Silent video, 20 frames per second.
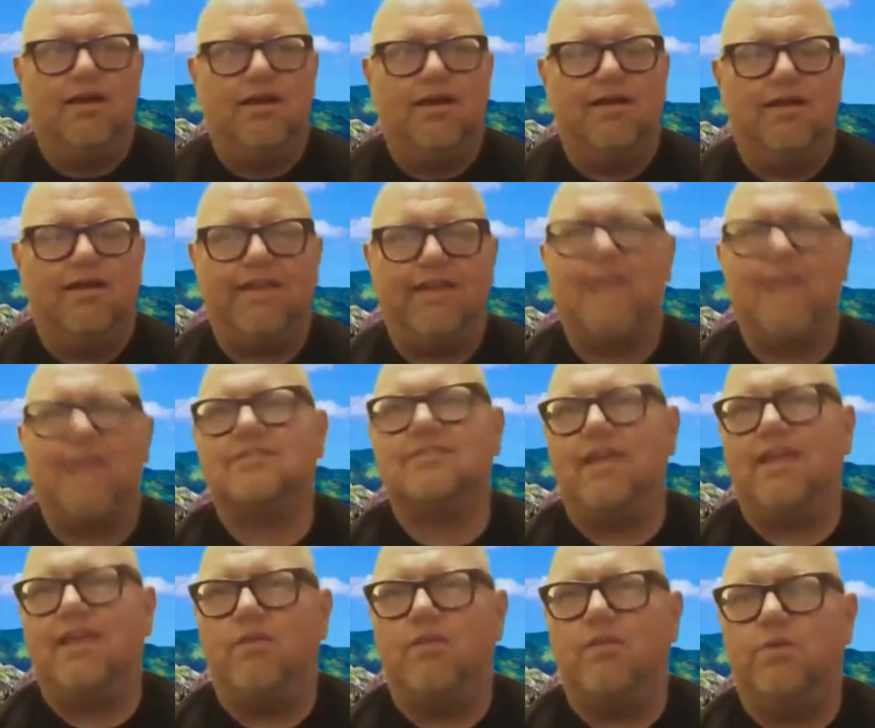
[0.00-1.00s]
Gas
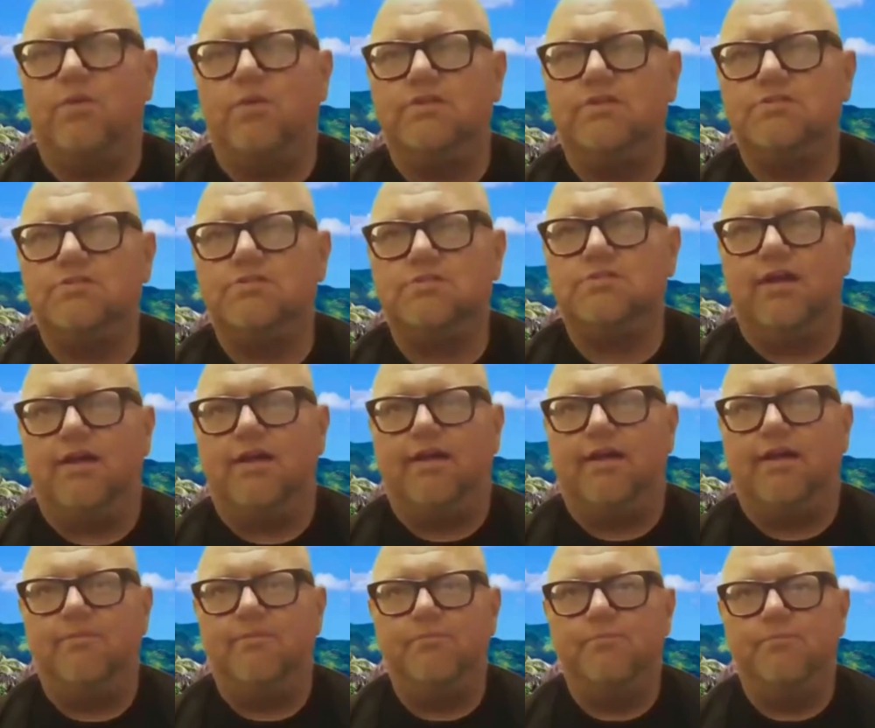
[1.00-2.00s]
tank
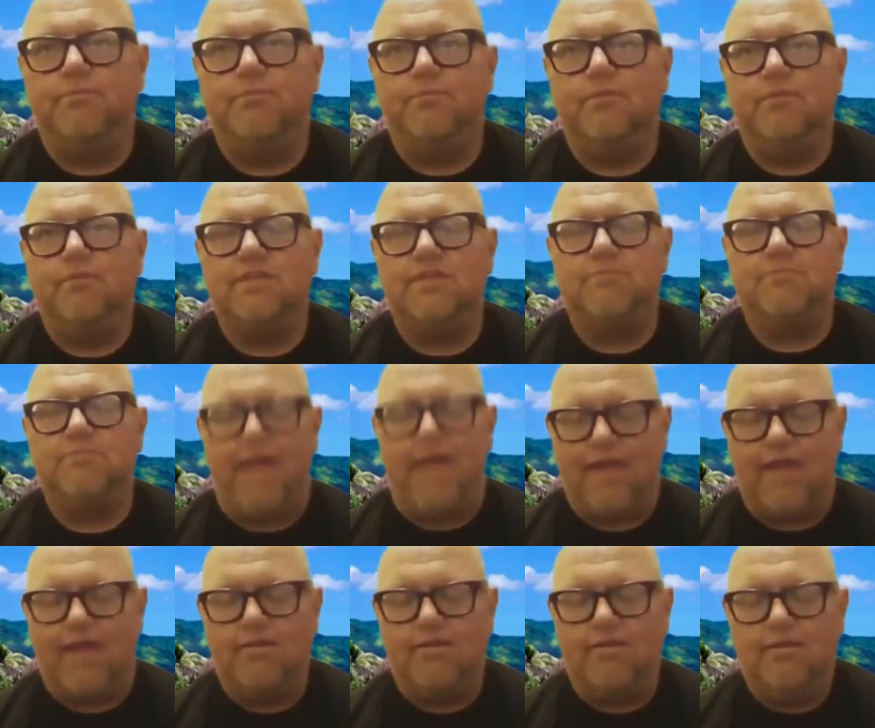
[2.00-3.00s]
is
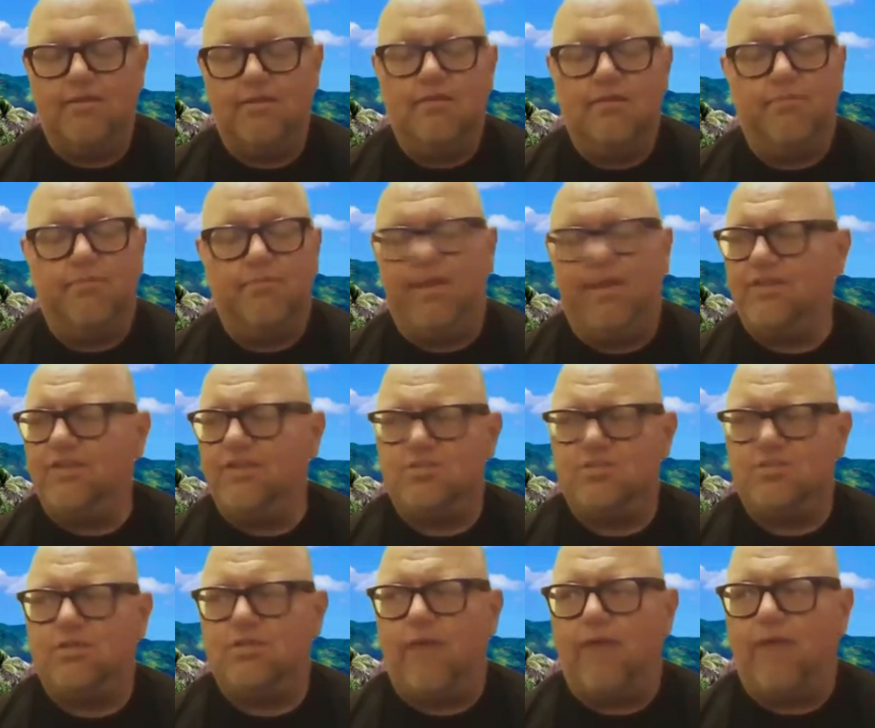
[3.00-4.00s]
bad, but it
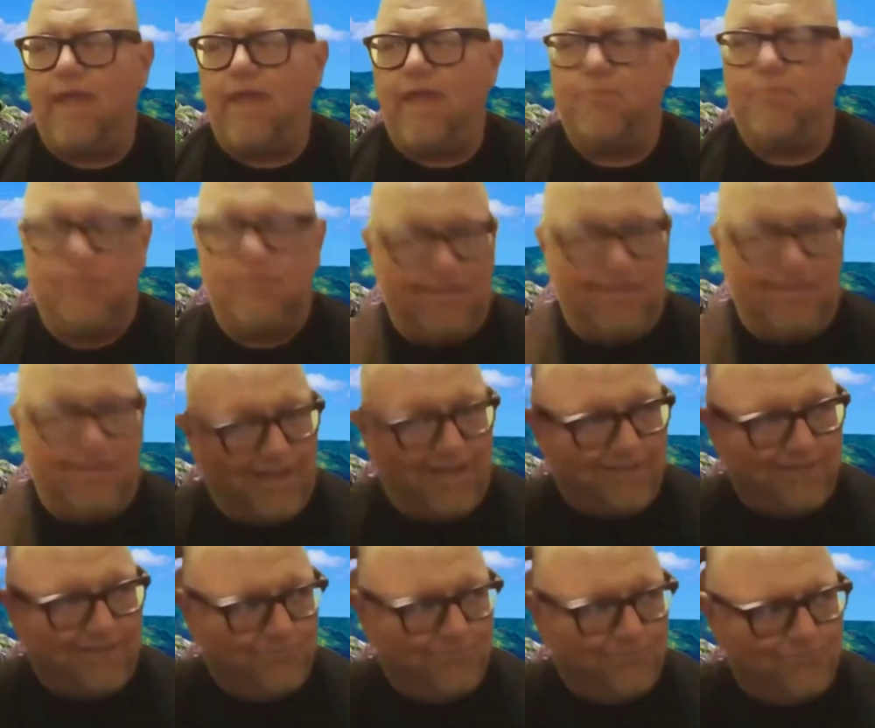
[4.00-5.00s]
just so happened that
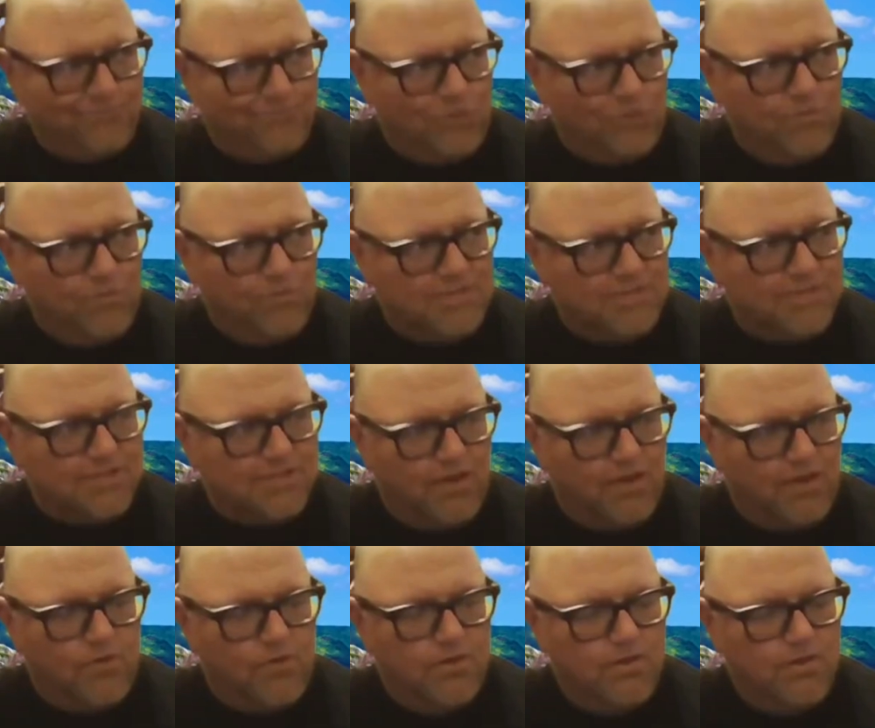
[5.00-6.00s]
like 2 months
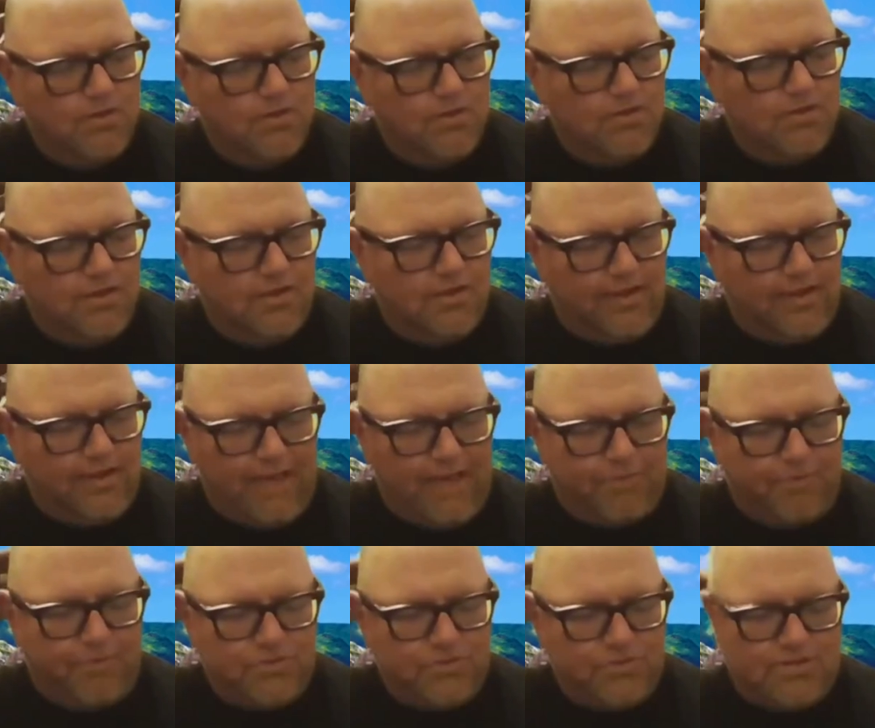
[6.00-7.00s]
ago, a guy
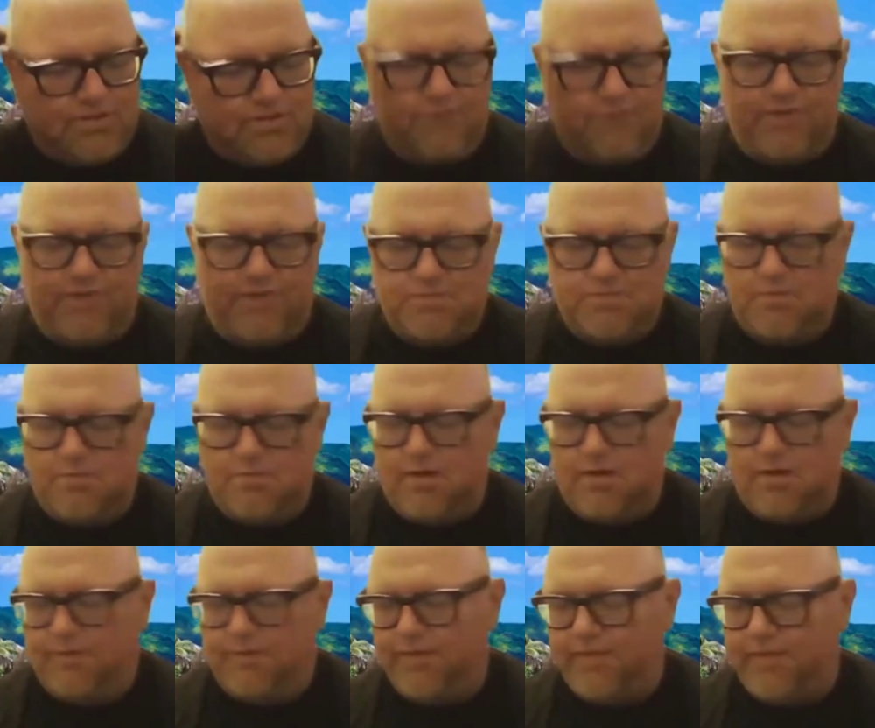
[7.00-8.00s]
posted on Facebook
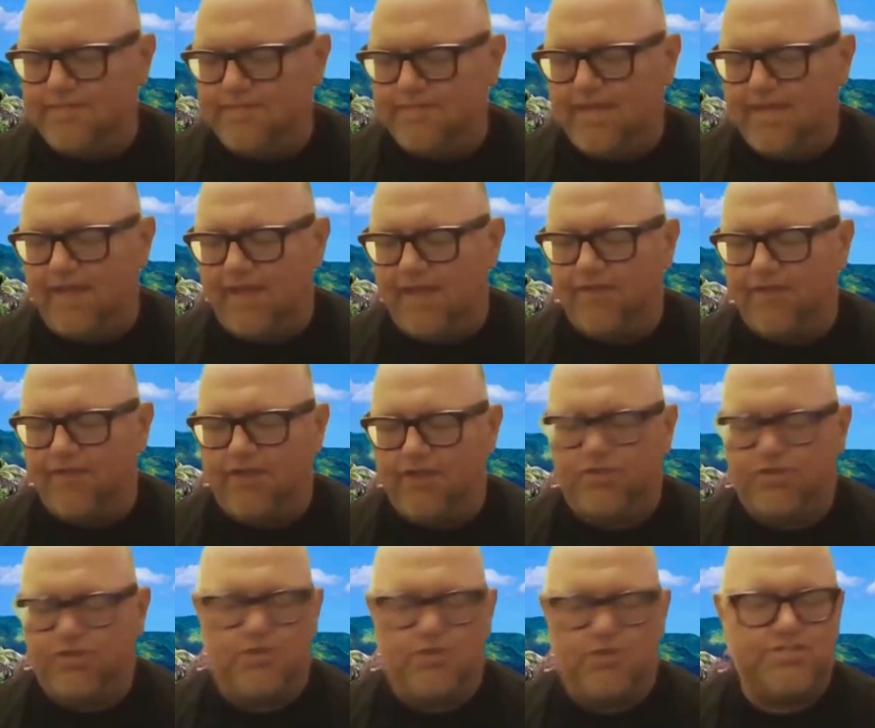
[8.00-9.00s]
Marketplace, "Hey, I've got a
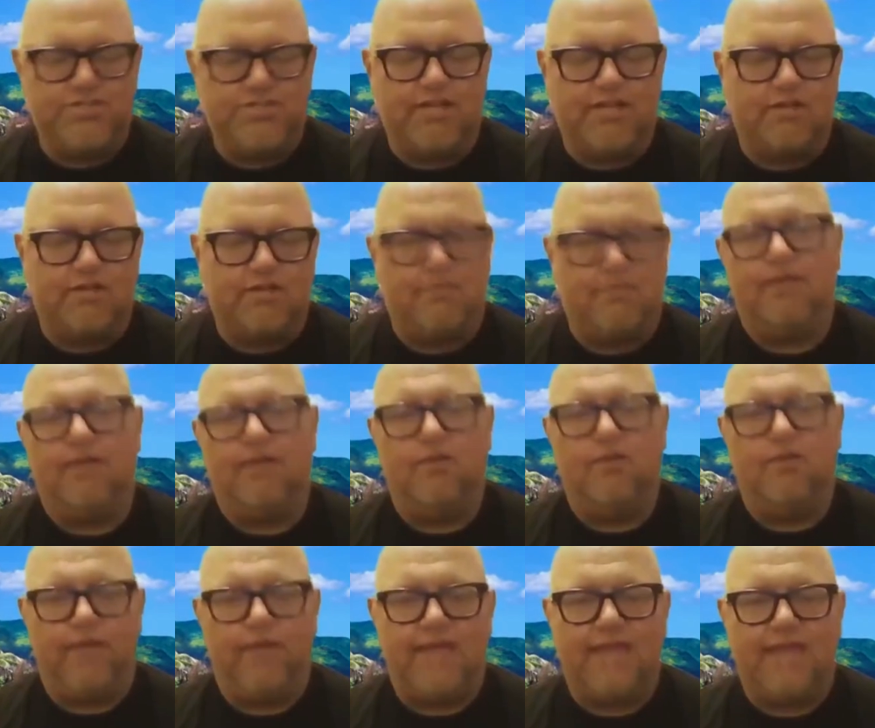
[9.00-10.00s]
third gen
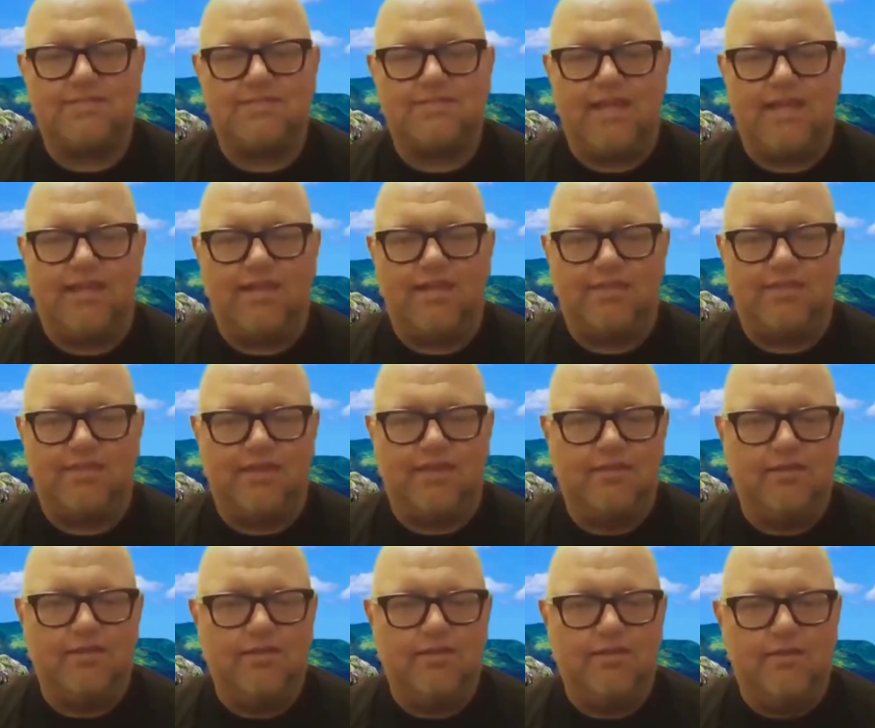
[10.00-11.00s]
Camaro gas tank that
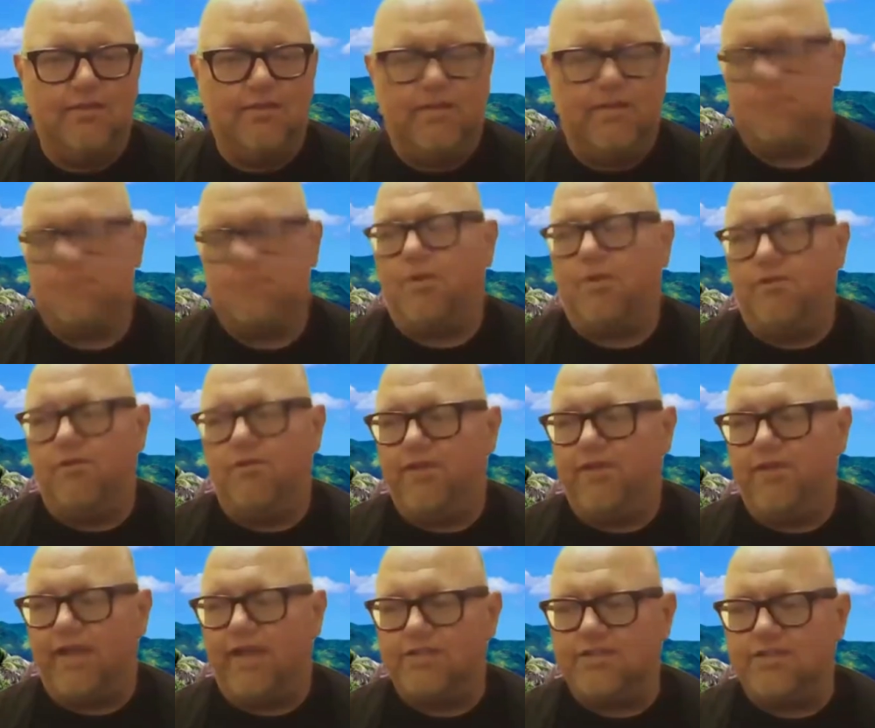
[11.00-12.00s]
is
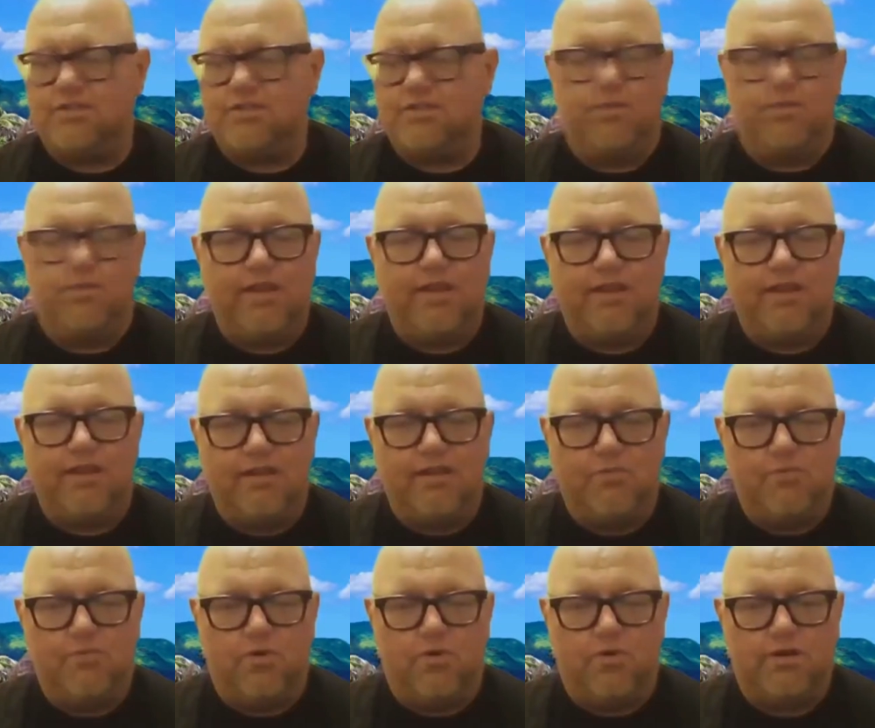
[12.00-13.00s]
perfect. I just don't need it
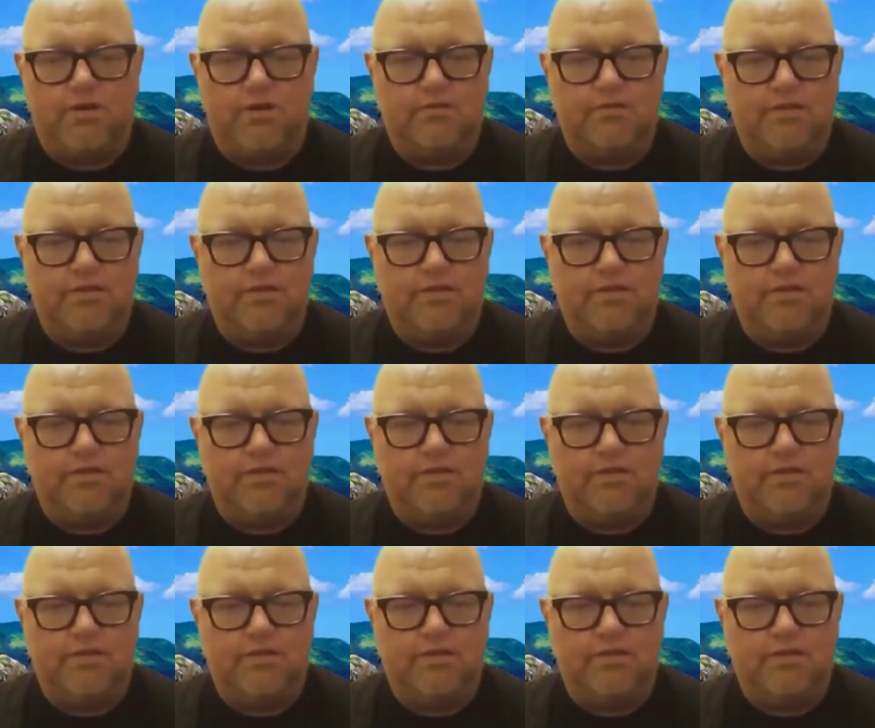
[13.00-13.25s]
anymore.